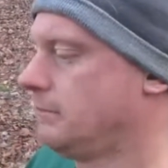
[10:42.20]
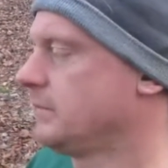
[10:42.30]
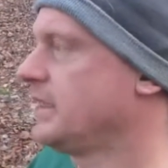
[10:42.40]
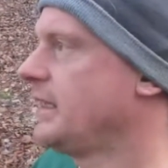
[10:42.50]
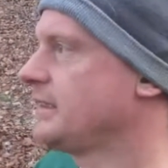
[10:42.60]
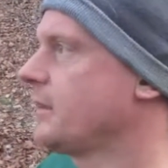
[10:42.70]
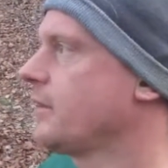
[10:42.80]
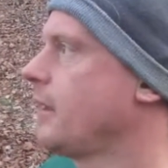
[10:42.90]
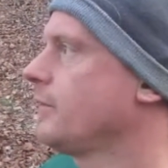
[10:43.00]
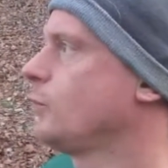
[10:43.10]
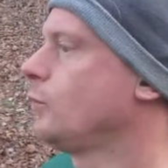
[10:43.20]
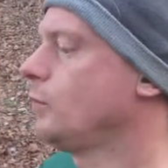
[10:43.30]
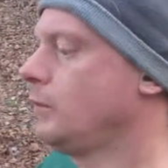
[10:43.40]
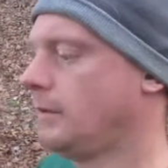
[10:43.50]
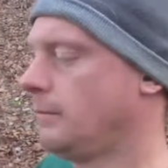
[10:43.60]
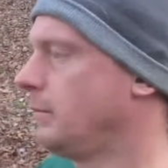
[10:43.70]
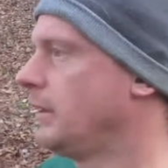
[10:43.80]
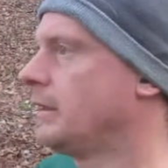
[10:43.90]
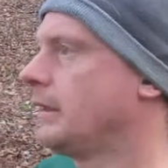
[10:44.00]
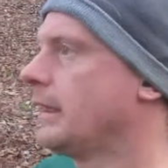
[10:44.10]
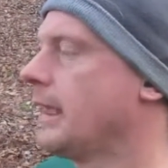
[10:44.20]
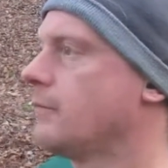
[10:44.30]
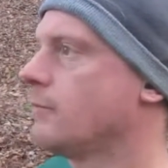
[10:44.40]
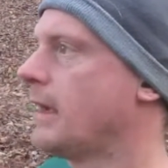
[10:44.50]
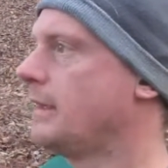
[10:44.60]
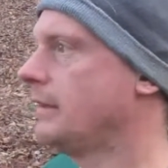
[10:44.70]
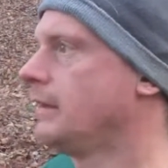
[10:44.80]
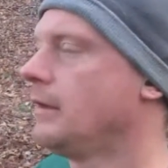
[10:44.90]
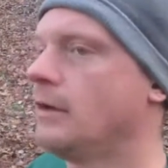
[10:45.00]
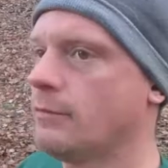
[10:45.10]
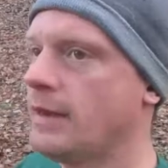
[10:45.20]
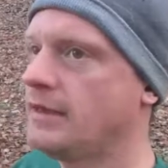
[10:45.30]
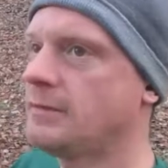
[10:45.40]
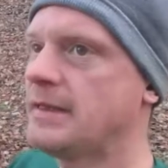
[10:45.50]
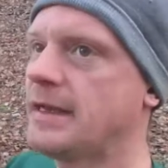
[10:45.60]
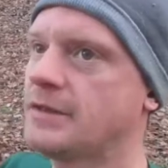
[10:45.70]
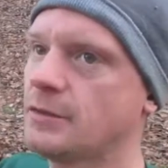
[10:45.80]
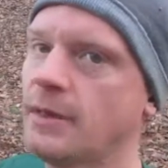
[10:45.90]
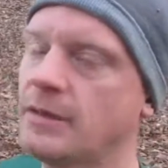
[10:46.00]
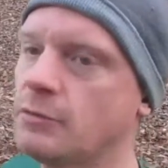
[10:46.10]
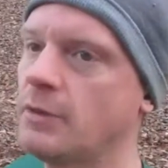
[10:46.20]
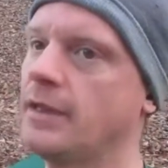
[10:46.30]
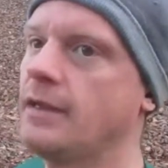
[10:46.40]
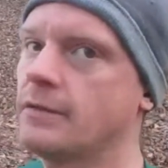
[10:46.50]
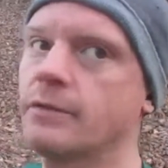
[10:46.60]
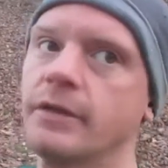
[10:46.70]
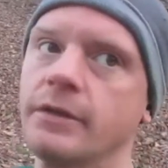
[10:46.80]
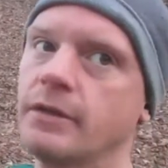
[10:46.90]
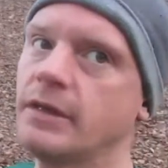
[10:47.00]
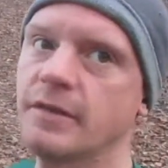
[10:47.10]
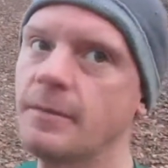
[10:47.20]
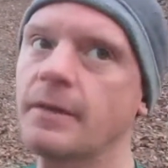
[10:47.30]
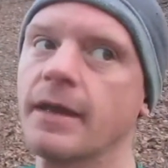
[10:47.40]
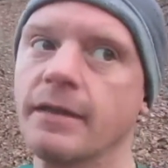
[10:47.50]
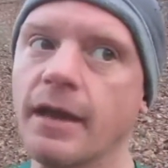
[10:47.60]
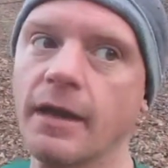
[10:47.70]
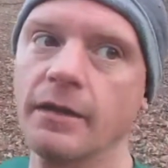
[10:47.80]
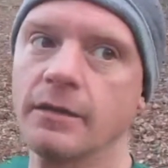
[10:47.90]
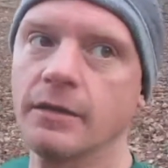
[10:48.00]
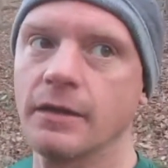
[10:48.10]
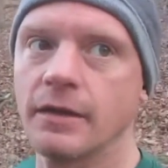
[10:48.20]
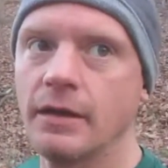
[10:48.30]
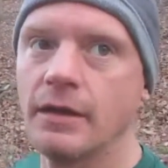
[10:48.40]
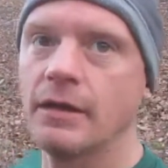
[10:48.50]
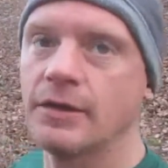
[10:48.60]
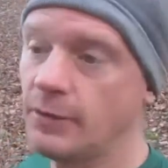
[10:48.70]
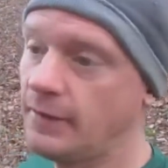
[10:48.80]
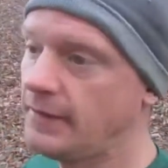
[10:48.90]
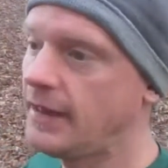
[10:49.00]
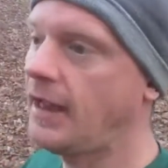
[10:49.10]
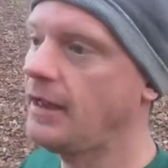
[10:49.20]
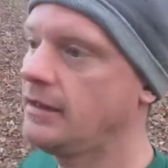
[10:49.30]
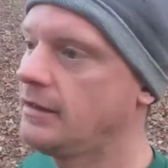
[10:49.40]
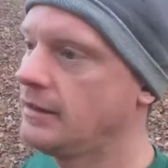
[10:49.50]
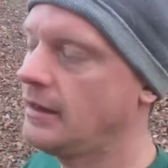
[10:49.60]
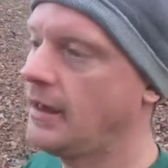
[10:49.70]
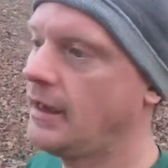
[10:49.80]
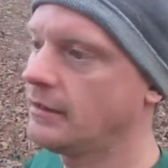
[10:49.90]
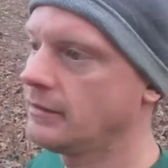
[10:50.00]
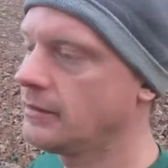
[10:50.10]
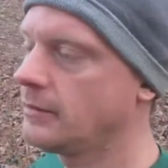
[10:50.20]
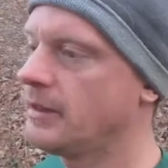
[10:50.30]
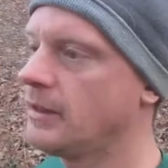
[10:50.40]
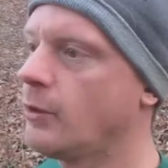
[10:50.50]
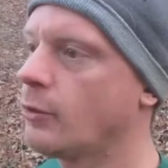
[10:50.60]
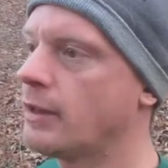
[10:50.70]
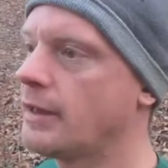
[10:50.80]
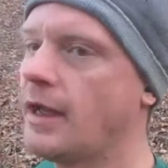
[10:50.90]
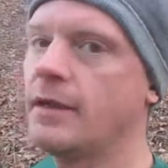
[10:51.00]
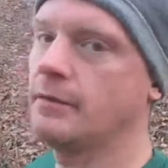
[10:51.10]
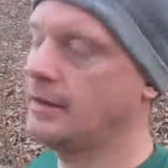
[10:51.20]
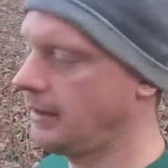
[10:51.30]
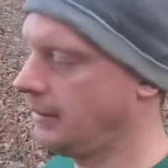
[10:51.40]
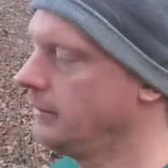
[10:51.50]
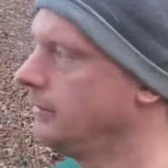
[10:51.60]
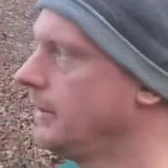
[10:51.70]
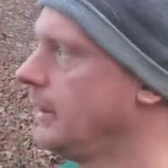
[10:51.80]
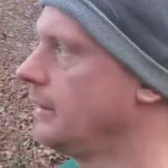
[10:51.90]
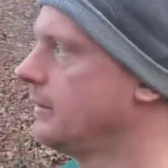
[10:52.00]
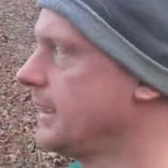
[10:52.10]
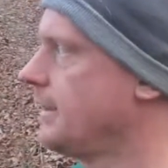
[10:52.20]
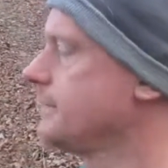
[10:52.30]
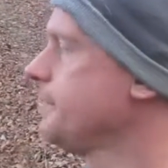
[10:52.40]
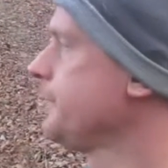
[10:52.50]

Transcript: Today started off cool, but again, Rainy's been down to about 28, 30 degrees, something like that, during the day, and a little bit lower at night in a tent.